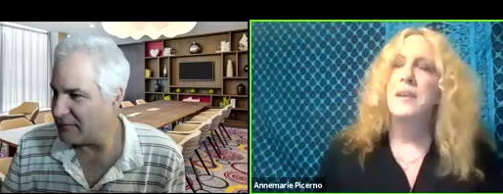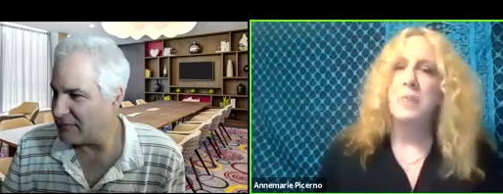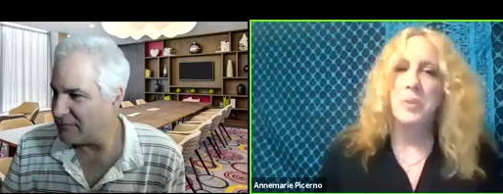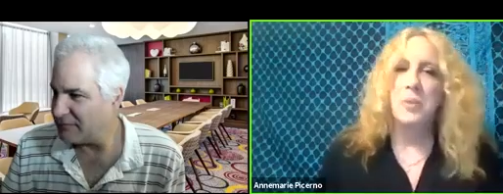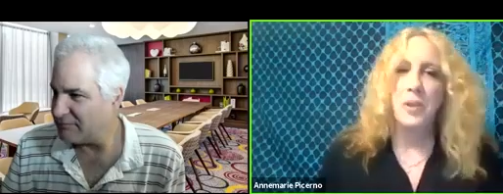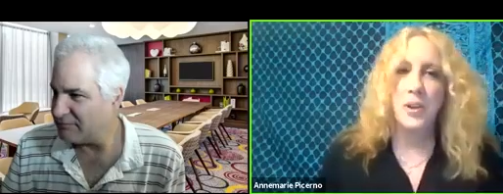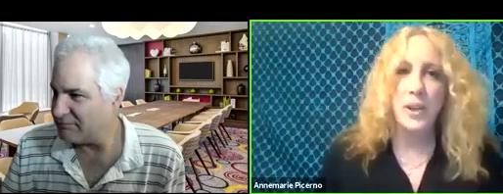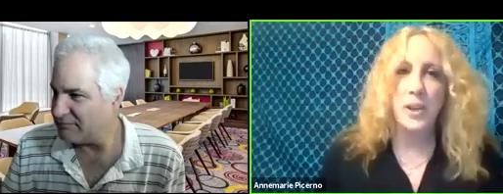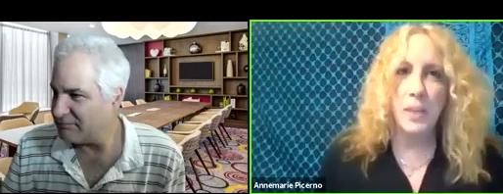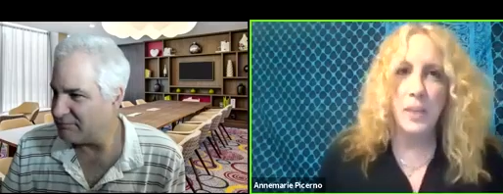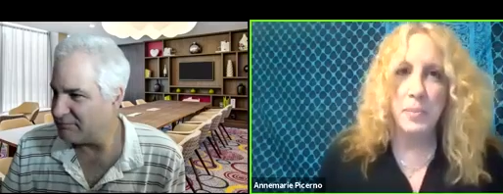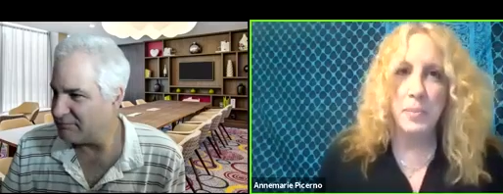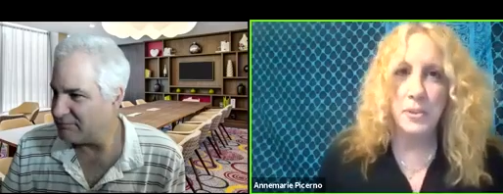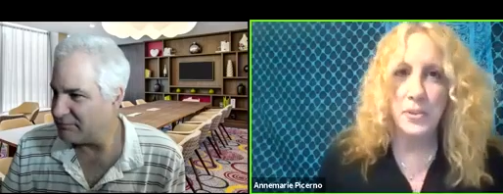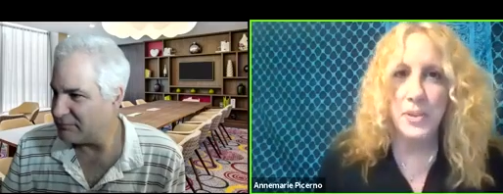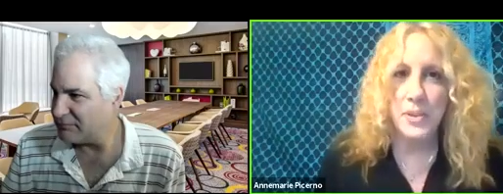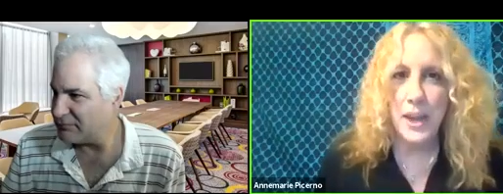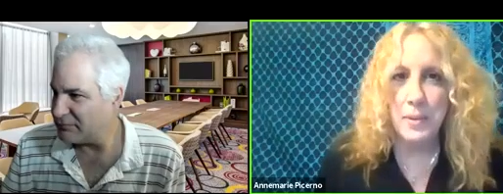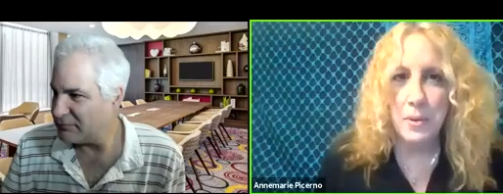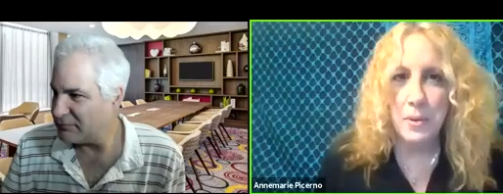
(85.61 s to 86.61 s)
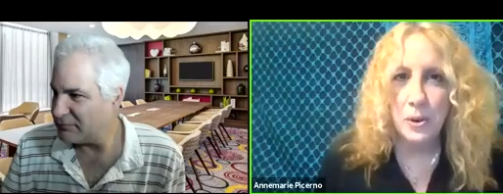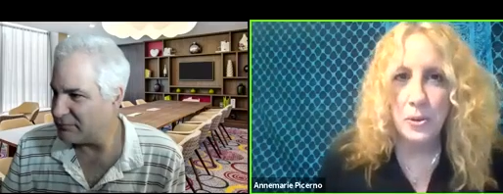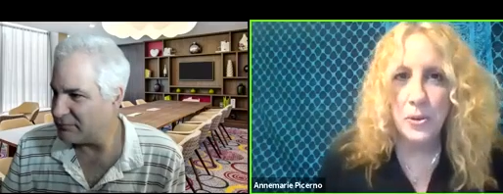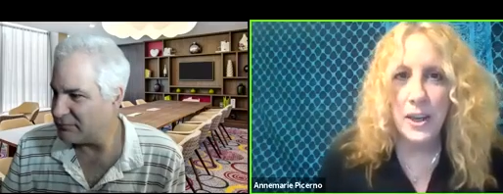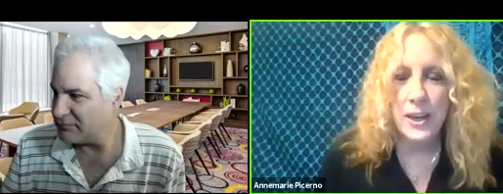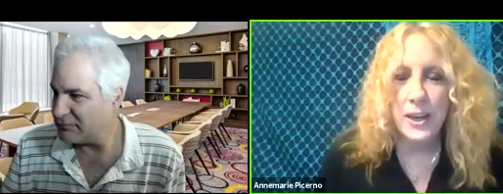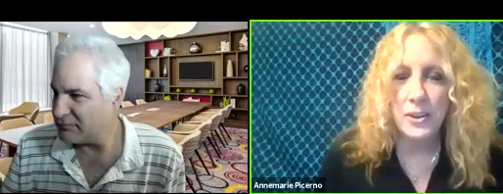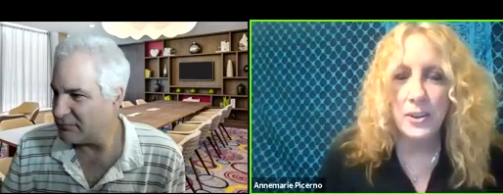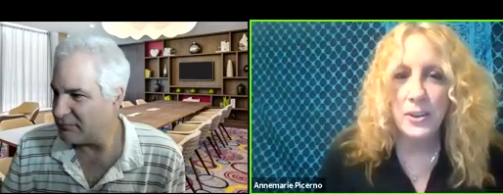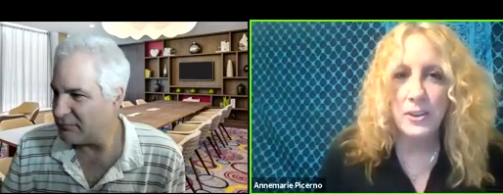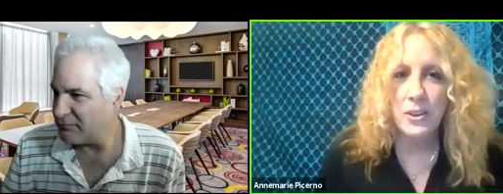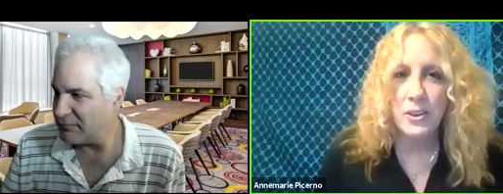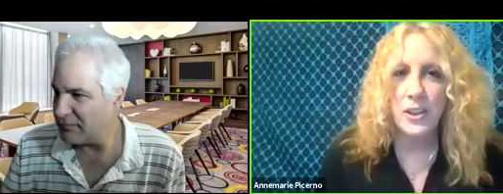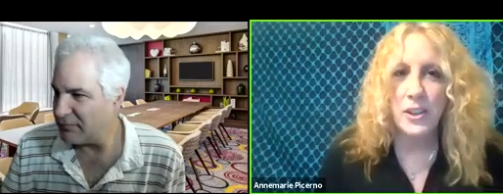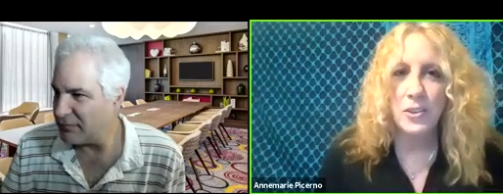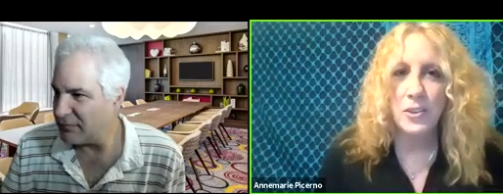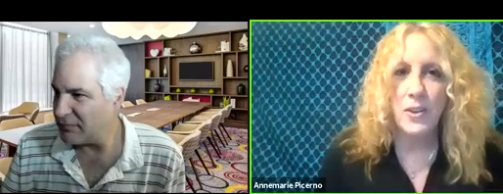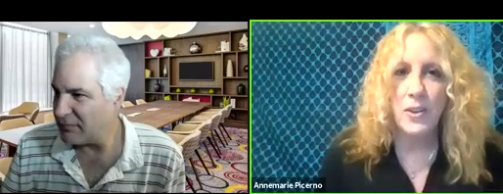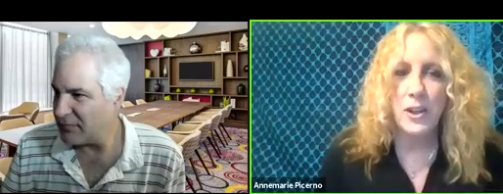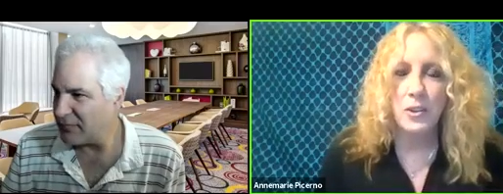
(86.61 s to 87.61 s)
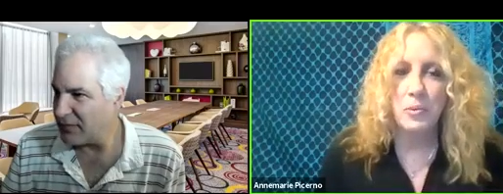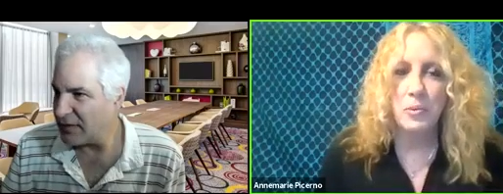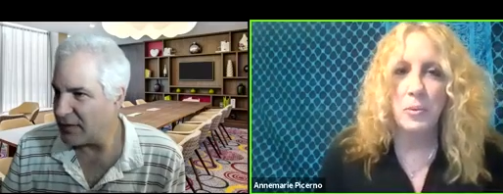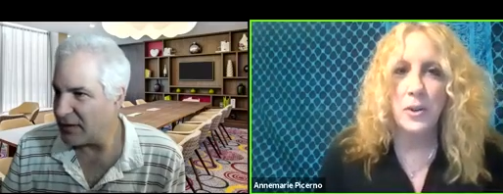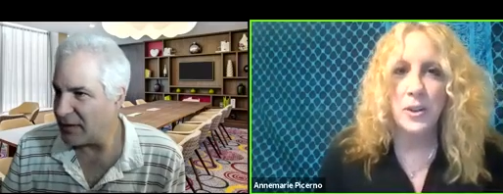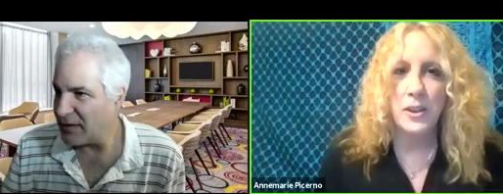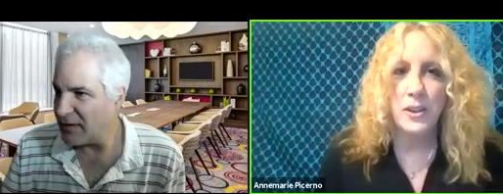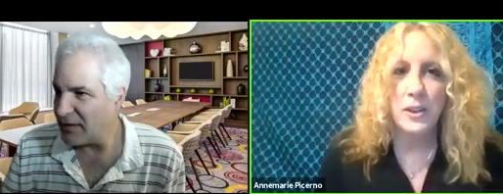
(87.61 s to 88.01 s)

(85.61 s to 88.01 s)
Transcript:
Speaker 1: putting a couple demos out across Facebook.